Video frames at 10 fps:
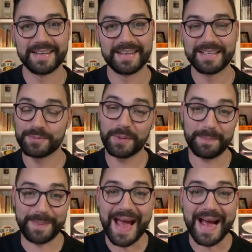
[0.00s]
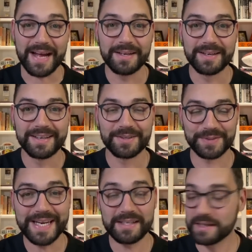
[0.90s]
it's pretty bad,
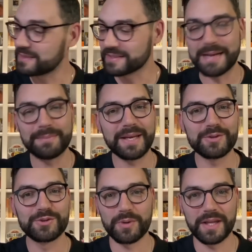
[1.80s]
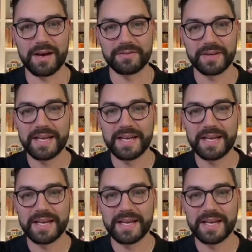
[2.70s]
right? It's the same thing with Jordan Love.